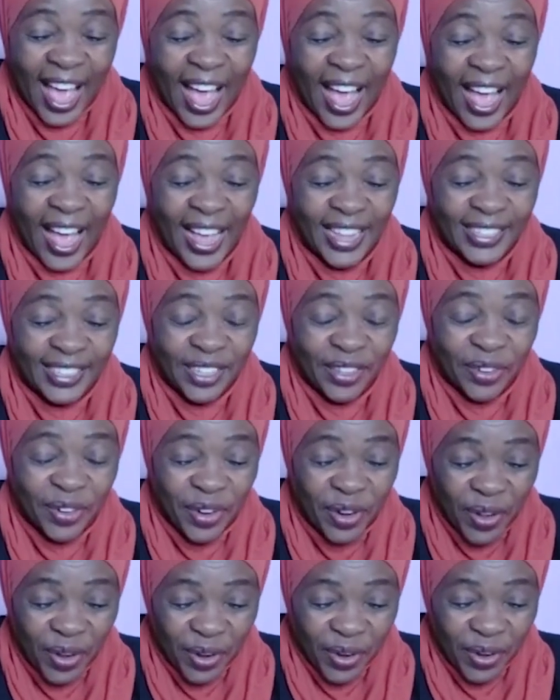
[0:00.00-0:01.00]
As you
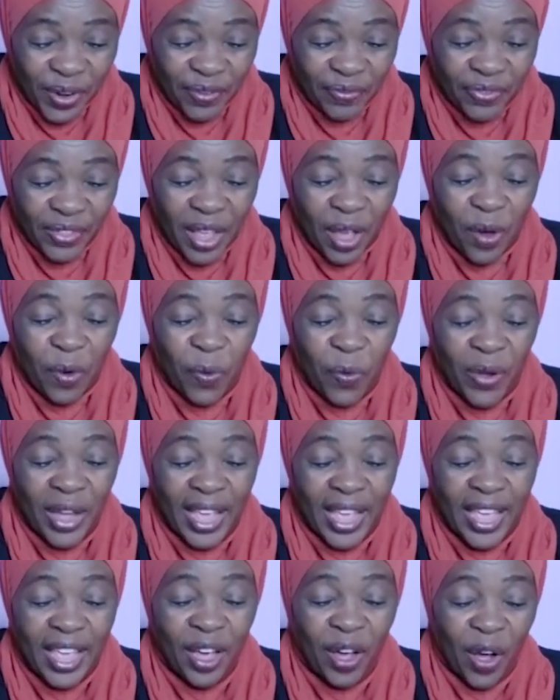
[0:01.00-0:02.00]
know,
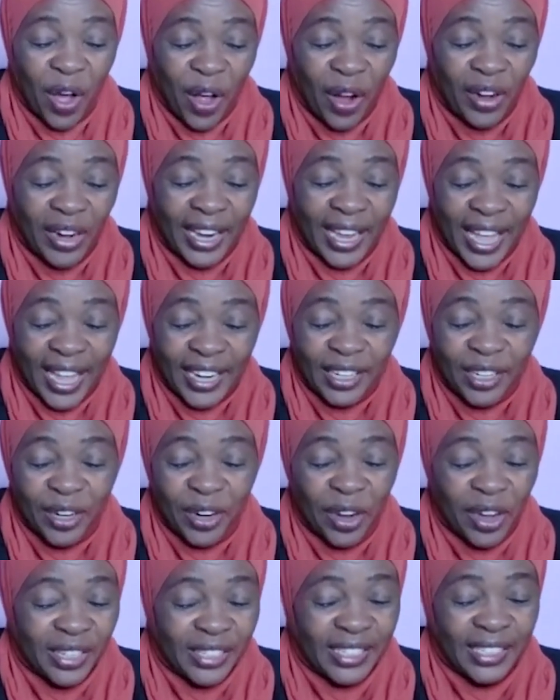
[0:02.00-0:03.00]
we all get
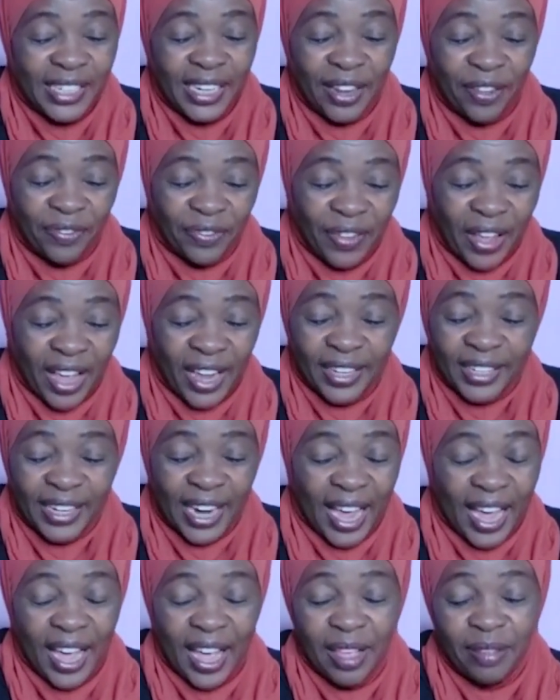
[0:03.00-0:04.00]
lost at
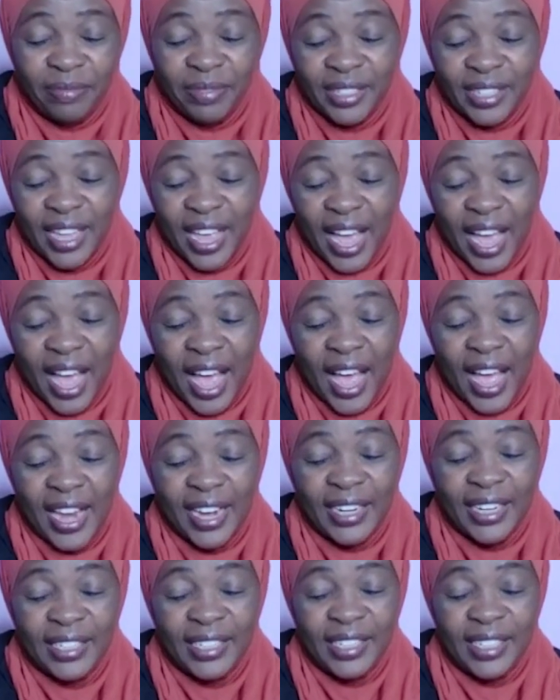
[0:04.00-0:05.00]
times,
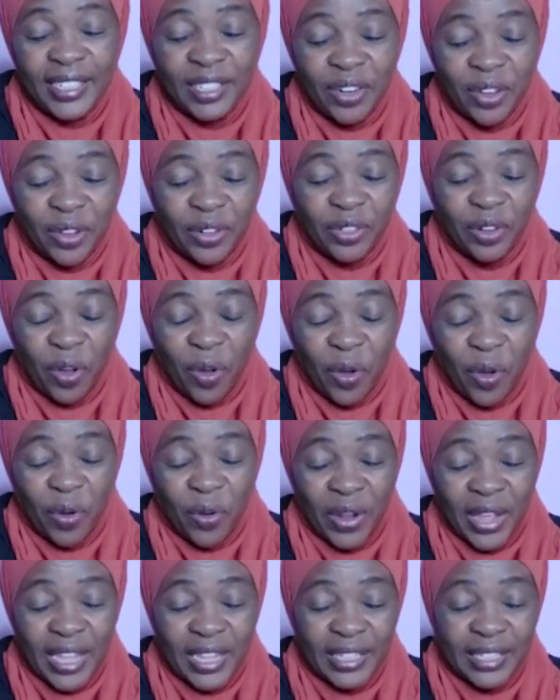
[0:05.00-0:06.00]
and it is not
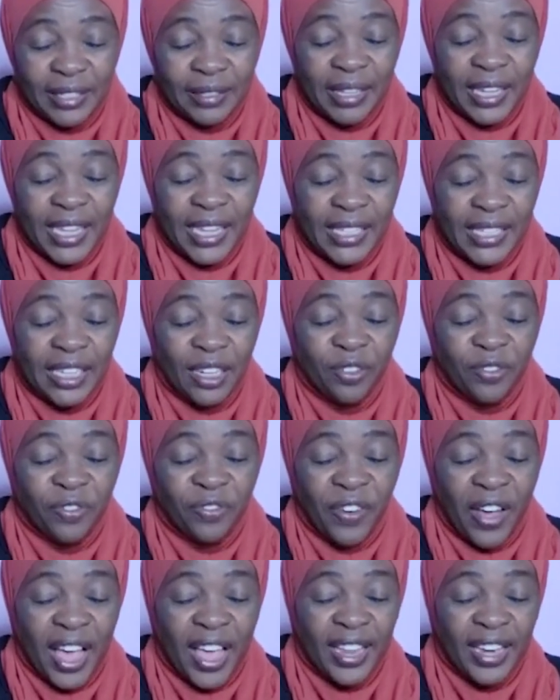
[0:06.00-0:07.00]
always easy to
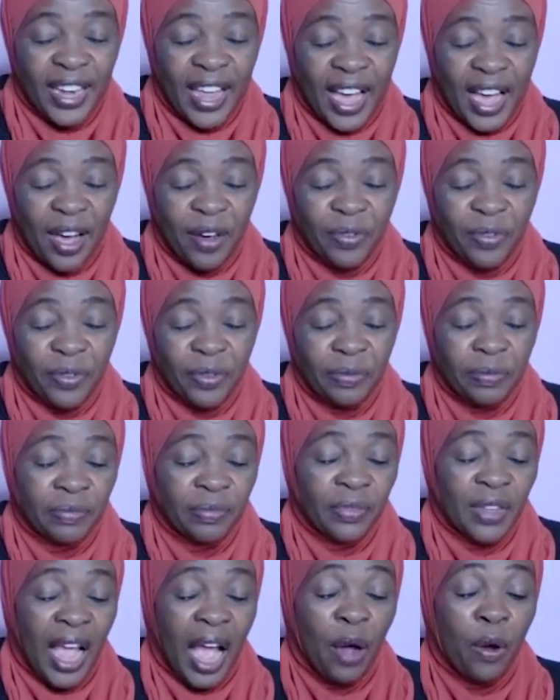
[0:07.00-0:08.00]
find out
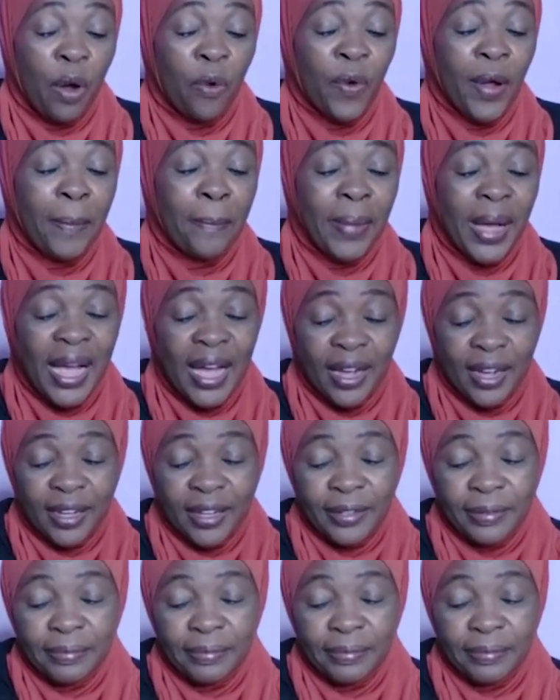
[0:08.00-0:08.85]
our way back.